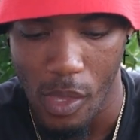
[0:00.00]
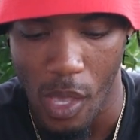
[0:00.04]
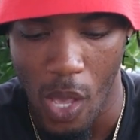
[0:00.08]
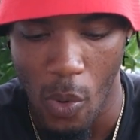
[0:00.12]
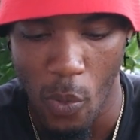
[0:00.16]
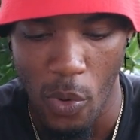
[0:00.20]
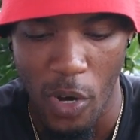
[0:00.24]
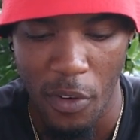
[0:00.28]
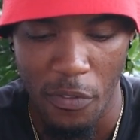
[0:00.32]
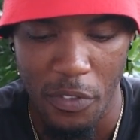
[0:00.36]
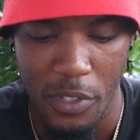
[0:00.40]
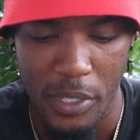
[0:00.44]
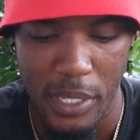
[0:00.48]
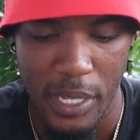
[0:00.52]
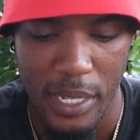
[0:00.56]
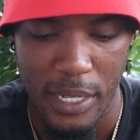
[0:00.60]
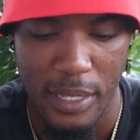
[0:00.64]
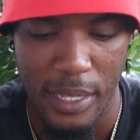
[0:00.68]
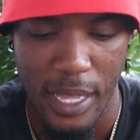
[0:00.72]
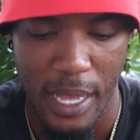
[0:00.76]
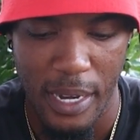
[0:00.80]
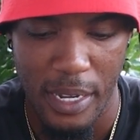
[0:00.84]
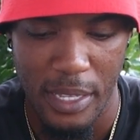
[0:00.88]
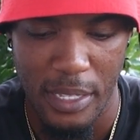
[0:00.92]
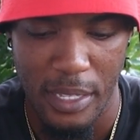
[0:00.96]
And one of the
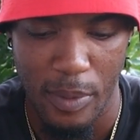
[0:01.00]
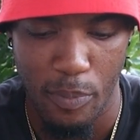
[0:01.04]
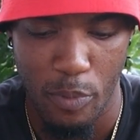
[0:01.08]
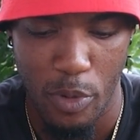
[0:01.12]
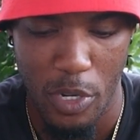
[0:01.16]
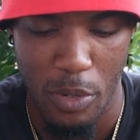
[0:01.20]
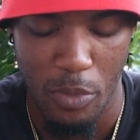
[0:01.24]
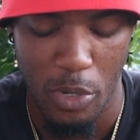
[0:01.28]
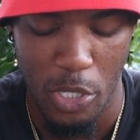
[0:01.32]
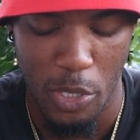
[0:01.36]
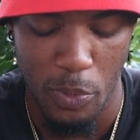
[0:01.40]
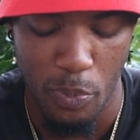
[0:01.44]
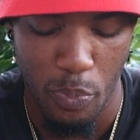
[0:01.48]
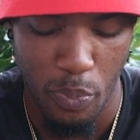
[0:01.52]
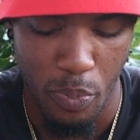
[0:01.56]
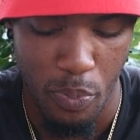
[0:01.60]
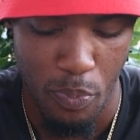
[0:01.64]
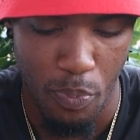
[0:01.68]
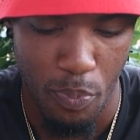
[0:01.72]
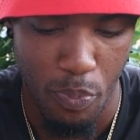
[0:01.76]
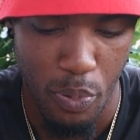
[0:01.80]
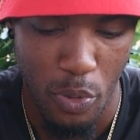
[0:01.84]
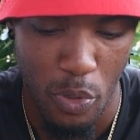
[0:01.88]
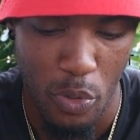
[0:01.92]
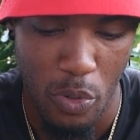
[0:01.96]
things that is a pretty much
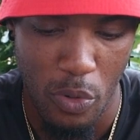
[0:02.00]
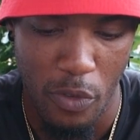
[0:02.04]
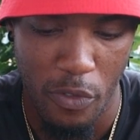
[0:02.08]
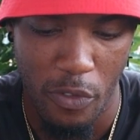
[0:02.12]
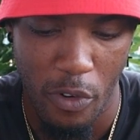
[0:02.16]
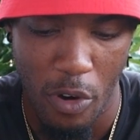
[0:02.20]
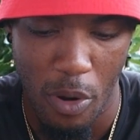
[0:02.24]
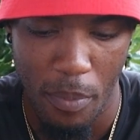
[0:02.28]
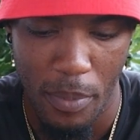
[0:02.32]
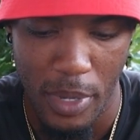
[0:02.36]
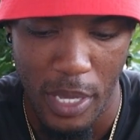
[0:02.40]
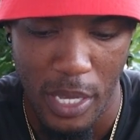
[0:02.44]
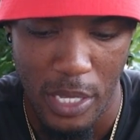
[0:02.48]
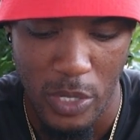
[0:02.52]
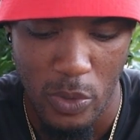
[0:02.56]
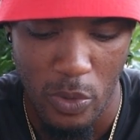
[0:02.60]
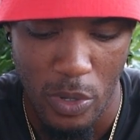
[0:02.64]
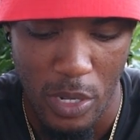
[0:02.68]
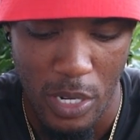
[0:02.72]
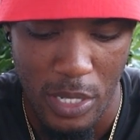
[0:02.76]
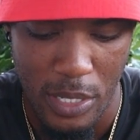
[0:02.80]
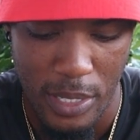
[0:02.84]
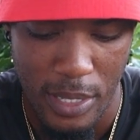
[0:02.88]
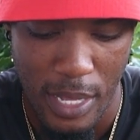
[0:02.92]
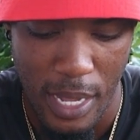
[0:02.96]
pro for me as
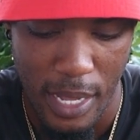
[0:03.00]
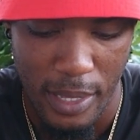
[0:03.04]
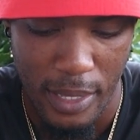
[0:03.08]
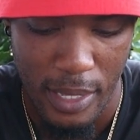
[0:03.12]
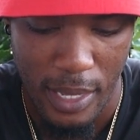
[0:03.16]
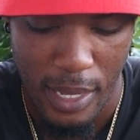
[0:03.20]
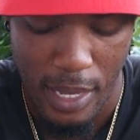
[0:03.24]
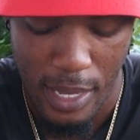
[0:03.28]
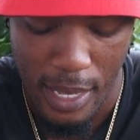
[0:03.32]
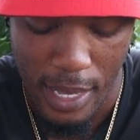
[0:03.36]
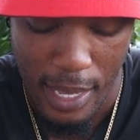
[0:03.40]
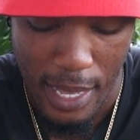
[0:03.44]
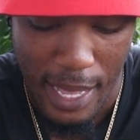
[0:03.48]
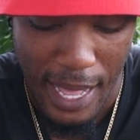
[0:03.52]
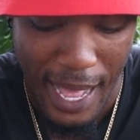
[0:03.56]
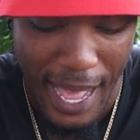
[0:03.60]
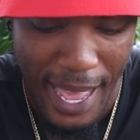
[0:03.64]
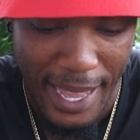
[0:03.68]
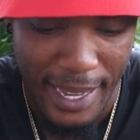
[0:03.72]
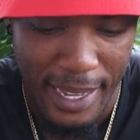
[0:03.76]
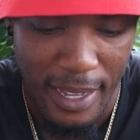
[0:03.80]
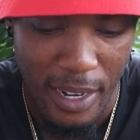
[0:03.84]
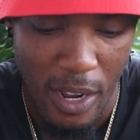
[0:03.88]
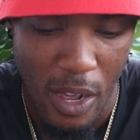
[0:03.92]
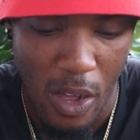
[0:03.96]
well is that
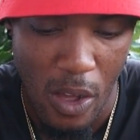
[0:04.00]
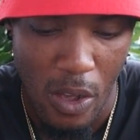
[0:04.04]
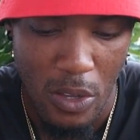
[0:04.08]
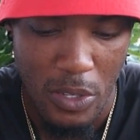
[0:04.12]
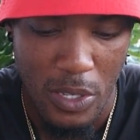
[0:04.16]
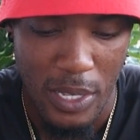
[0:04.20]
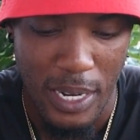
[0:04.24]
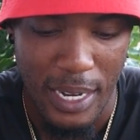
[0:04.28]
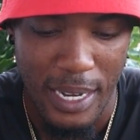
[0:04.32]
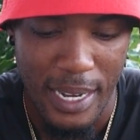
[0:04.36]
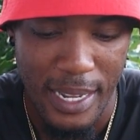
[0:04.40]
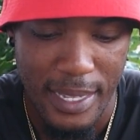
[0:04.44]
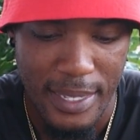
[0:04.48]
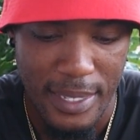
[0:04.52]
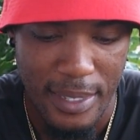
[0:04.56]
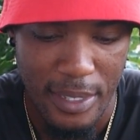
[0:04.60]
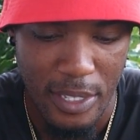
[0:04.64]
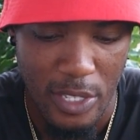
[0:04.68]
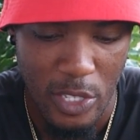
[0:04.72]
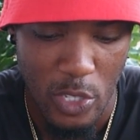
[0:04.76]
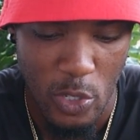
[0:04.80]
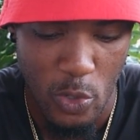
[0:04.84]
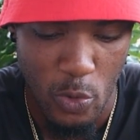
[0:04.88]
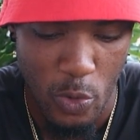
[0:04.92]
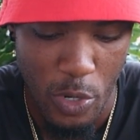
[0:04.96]
I could also listen
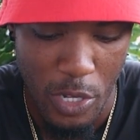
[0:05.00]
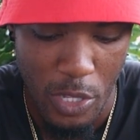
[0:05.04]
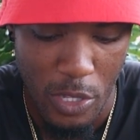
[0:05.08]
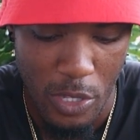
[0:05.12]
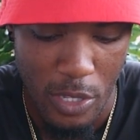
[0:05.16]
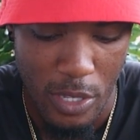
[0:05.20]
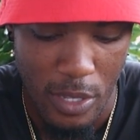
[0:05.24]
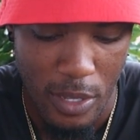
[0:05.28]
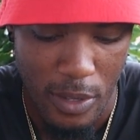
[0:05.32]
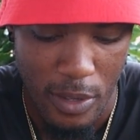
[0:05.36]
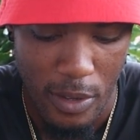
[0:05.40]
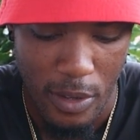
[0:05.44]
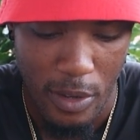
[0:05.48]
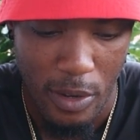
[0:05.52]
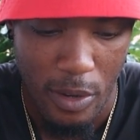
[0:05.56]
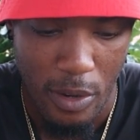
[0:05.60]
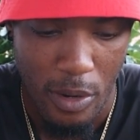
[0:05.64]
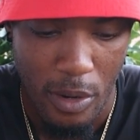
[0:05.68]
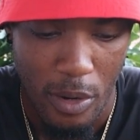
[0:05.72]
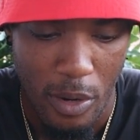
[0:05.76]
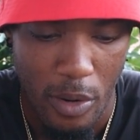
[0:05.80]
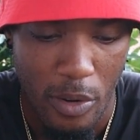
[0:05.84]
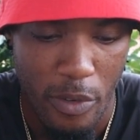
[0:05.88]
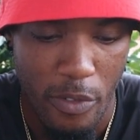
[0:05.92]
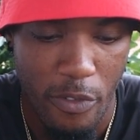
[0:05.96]
straight
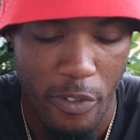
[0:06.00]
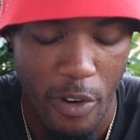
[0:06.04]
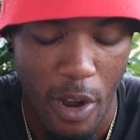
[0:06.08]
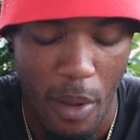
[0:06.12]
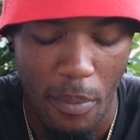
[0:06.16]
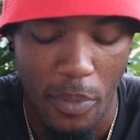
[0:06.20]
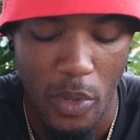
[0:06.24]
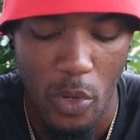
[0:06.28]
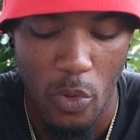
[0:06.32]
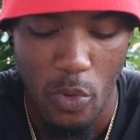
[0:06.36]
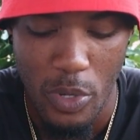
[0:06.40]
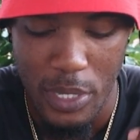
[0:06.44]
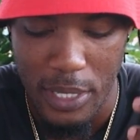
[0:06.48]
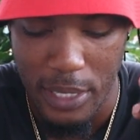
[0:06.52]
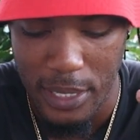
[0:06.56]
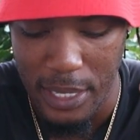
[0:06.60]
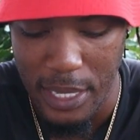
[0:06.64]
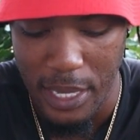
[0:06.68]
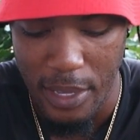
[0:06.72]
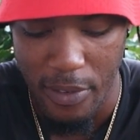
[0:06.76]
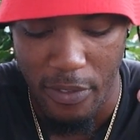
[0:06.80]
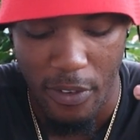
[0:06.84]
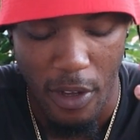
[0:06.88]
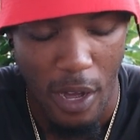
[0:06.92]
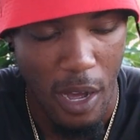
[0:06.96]
from the
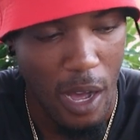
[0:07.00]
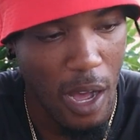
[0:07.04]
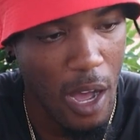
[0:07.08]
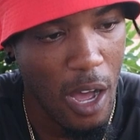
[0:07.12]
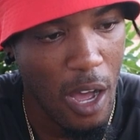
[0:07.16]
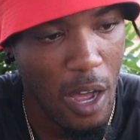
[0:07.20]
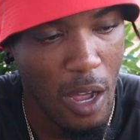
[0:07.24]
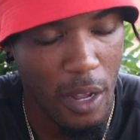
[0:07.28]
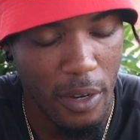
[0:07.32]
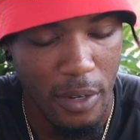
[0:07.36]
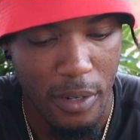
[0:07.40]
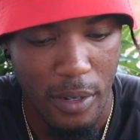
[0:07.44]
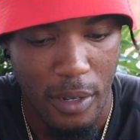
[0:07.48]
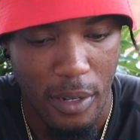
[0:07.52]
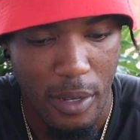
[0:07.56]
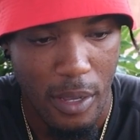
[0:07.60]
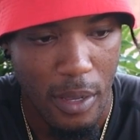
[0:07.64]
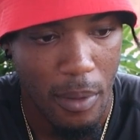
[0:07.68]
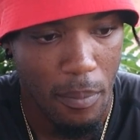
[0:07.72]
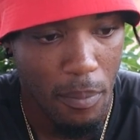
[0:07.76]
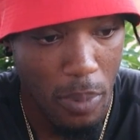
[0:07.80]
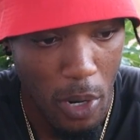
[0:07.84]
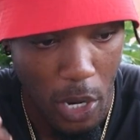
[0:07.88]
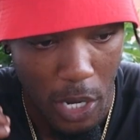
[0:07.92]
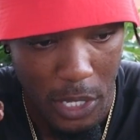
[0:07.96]
receiver and
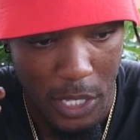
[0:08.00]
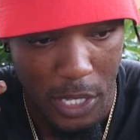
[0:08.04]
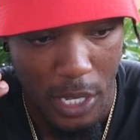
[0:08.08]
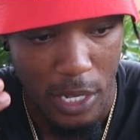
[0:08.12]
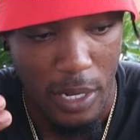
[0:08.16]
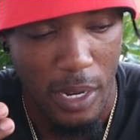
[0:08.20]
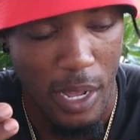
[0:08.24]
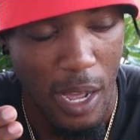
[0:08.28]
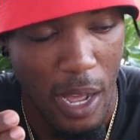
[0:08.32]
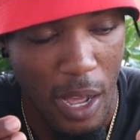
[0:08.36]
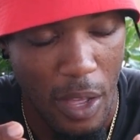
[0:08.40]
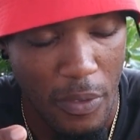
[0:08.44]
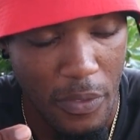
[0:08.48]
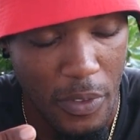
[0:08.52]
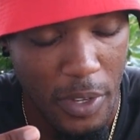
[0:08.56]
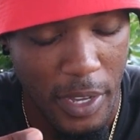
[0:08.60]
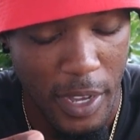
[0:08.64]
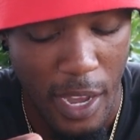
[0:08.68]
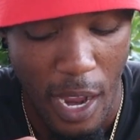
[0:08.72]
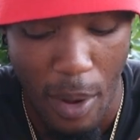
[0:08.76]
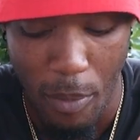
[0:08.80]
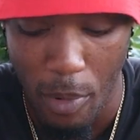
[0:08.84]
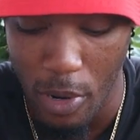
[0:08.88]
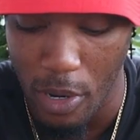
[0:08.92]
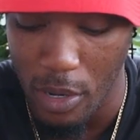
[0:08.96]
plug it in on the
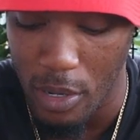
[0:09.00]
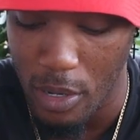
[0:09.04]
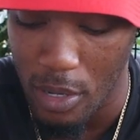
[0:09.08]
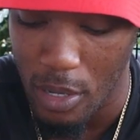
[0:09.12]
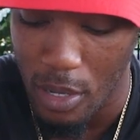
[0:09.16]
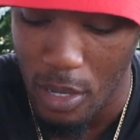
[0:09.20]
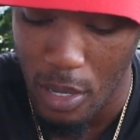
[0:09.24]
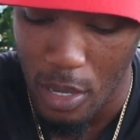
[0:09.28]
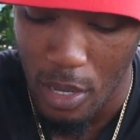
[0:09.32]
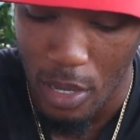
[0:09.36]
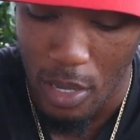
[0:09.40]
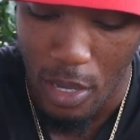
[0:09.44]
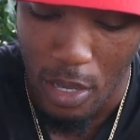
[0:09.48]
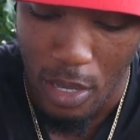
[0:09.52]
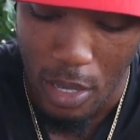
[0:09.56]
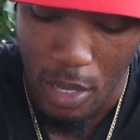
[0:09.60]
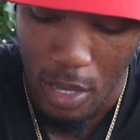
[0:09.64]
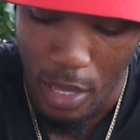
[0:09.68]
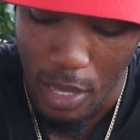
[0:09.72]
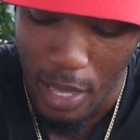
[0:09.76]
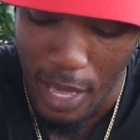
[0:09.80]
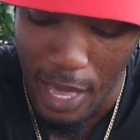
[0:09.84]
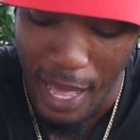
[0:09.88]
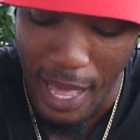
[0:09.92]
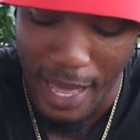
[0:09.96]
camera,
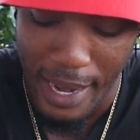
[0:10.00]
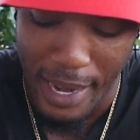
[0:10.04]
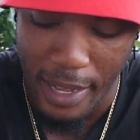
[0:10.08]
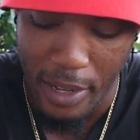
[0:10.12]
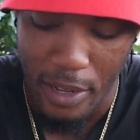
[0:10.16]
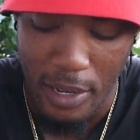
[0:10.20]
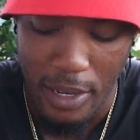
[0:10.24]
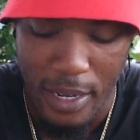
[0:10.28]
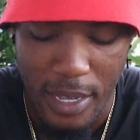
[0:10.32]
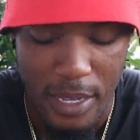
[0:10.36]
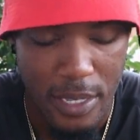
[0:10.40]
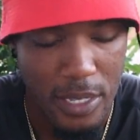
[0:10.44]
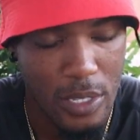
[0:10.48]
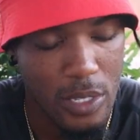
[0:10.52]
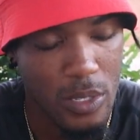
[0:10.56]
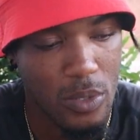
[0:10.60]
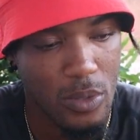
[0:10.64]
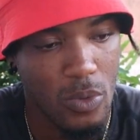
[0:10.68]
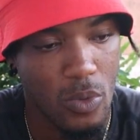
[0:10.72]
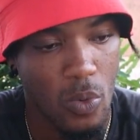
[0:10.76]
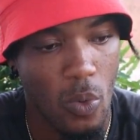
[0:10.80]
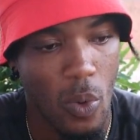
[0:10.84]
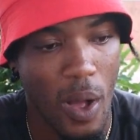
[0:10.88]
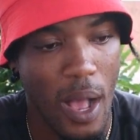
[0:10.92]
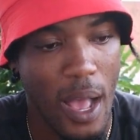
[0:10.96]
and I could
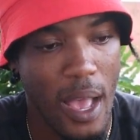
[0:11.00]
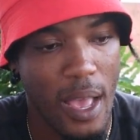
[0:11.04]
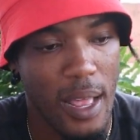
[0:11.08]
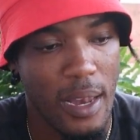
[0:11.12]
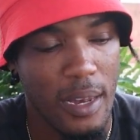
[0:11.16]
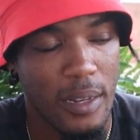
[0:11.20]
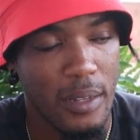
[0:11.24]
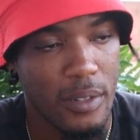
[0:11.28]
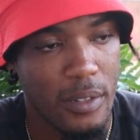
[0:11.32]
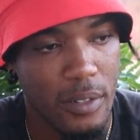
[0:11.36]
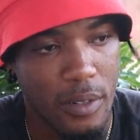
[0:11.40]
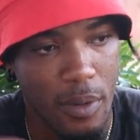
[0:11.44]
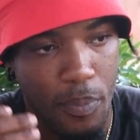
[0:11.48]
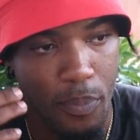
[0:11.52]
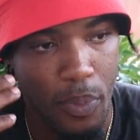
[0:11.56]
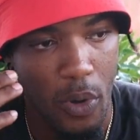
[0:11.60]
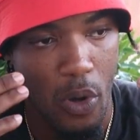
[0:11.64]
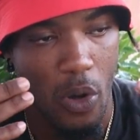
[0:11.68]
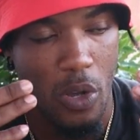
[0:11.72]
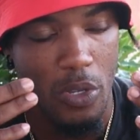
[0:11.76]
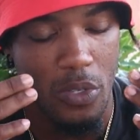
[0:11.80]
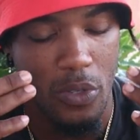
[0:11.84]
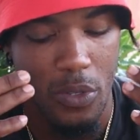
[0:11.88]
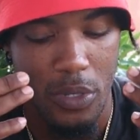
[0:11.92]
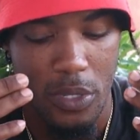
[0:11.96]
listen while the
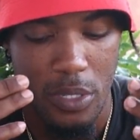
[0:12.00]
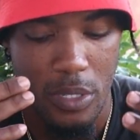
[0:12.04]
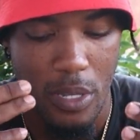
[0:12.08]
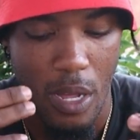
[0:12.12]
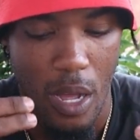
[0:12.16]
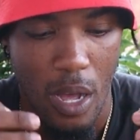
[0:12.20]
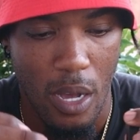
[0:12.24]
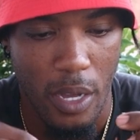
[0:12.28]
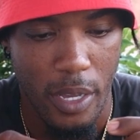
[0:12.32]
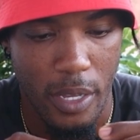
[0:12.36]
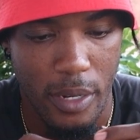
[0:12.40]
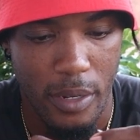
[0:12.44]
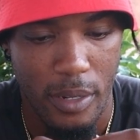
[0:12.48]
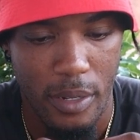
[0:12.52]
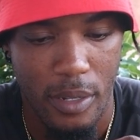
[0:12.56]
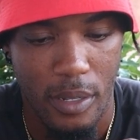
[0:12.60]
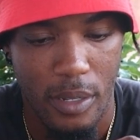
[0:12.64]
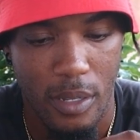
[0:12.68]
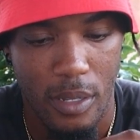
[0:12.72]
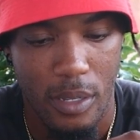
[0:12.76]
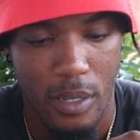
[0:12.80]
person is talking